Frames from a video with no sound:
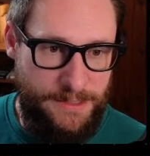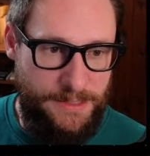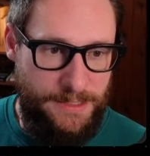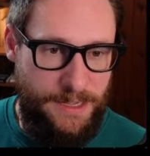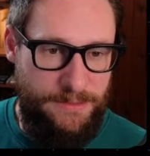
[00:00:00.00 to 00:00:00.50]

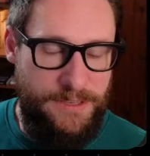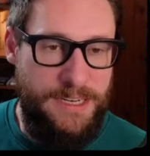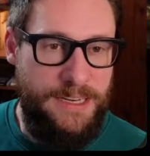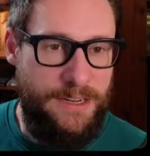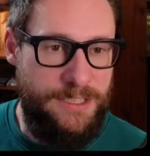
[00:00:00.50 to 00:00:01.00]

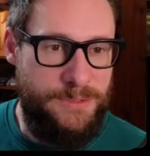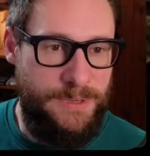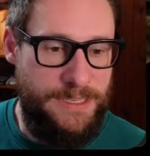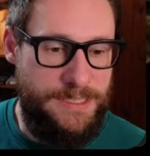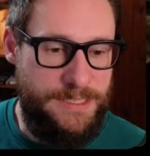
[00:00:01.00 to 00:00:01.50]
really nice
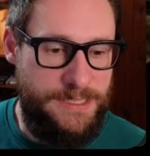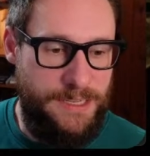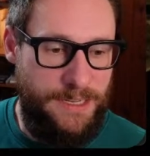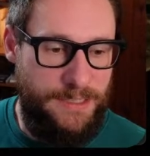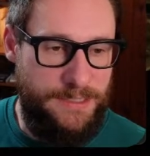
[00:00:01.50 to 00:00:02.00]
way to
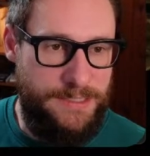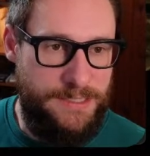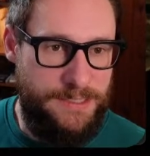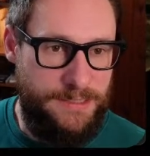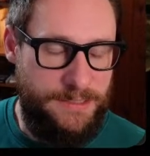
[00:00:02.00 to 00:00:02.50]

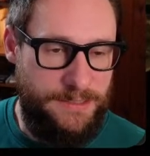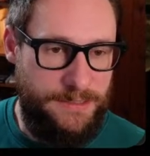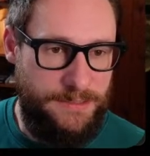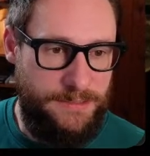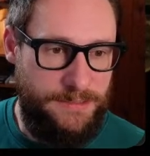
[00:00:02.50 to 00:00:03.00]
start
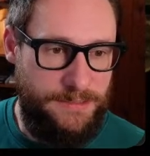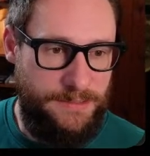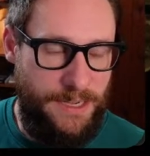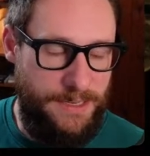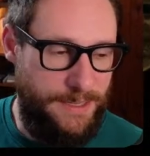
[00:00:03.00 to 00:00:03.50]

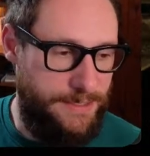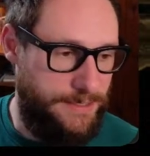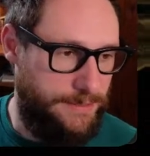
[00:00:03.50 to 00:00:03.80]
ideating